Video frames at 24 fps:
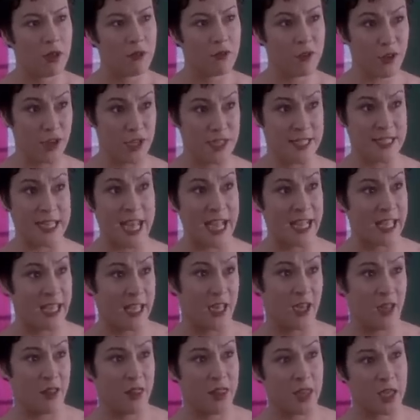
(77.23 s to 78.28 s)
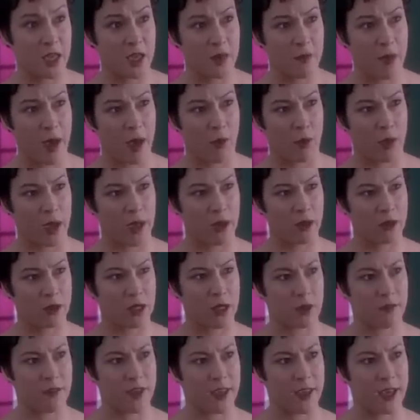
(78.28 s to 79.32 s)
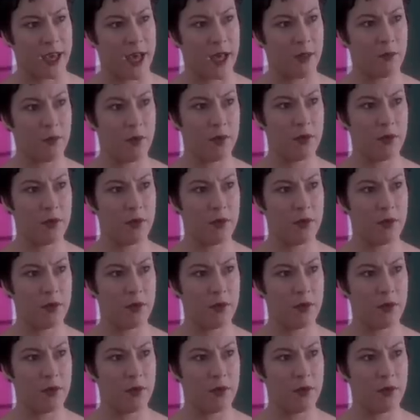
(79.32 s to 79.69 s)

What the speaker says: for a second and think about what you're giving up?